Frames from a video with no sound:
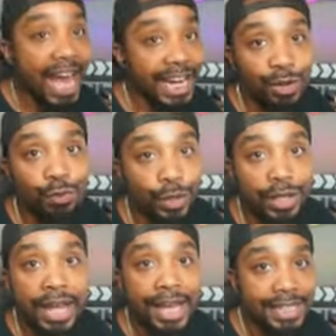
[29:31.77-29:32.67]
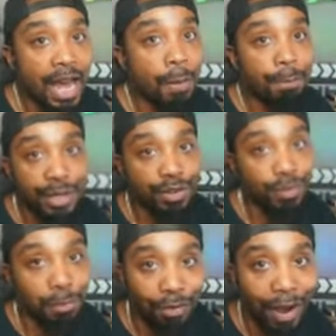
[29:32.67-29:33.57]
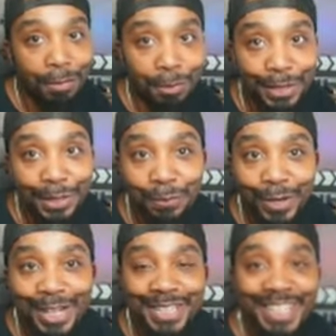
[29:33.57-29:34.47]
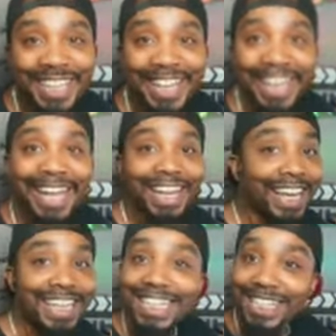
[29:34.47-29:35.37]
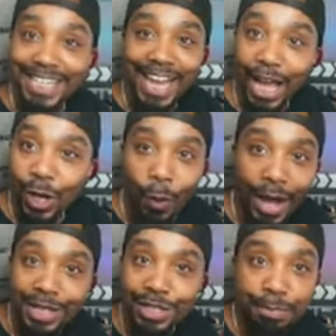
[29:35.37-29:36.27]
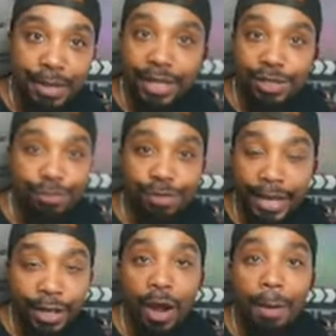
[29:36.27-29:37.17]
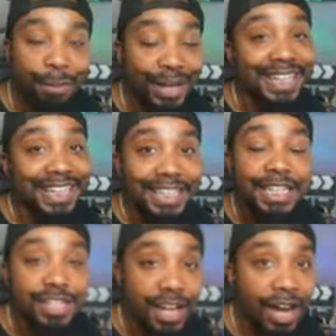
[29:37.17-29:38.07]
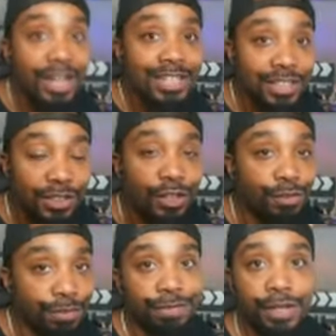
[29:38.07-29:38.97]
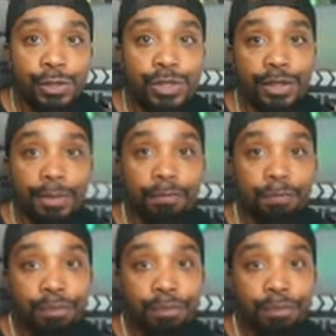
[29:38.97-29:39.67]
didn't realize how big of a problem he was. Like, he's not quite as big as Vhagar, but he does look fearsome.